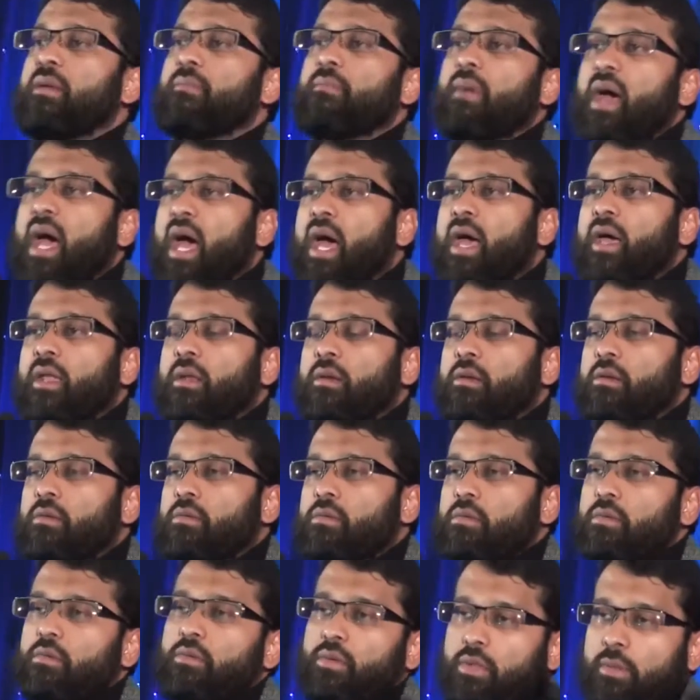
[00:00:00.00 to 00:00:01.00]
a
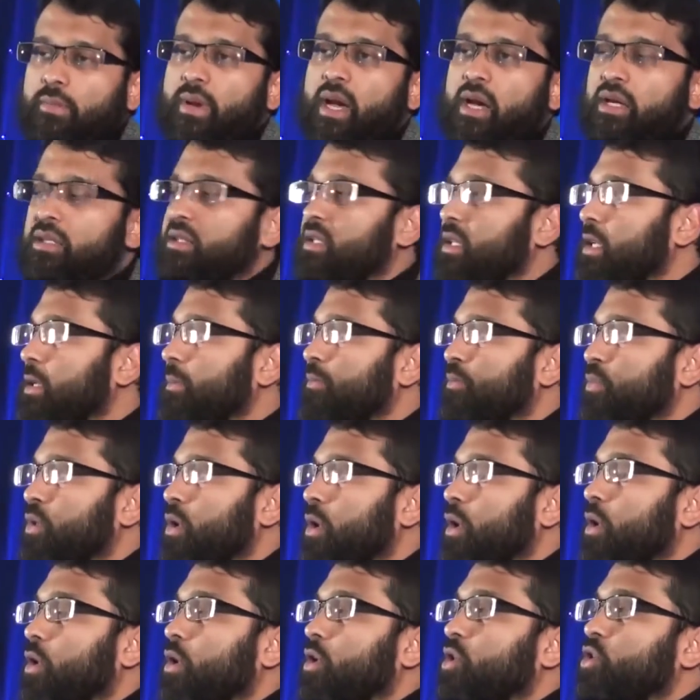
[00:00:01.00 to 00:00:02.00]
man, the Mahdi,
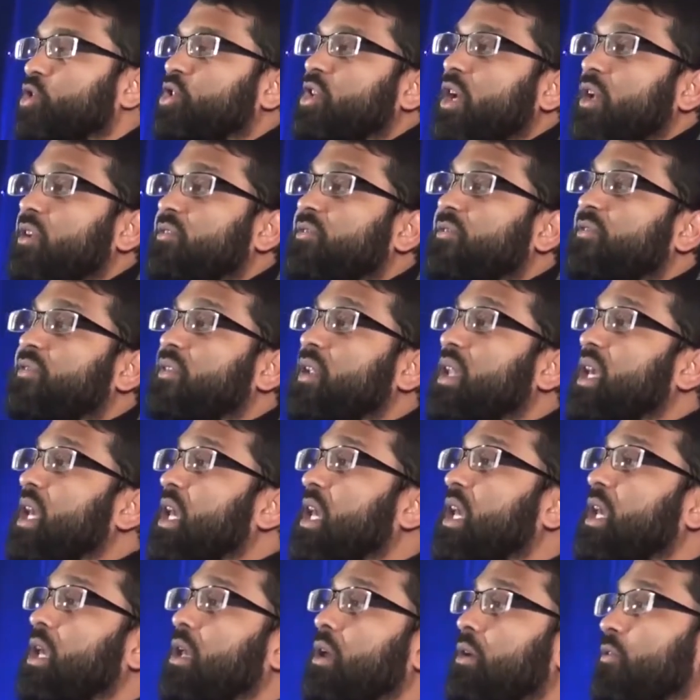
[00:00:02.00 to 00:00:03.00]
shall
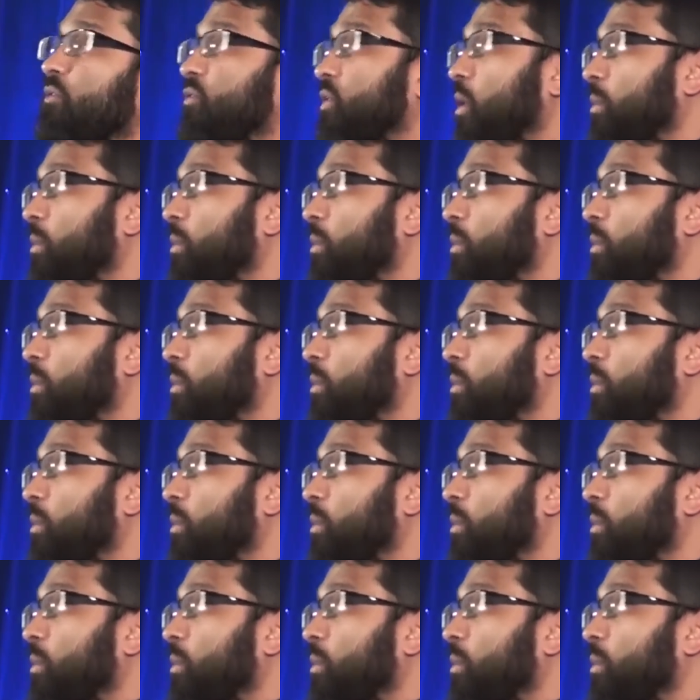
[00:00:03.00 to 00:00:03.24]
flee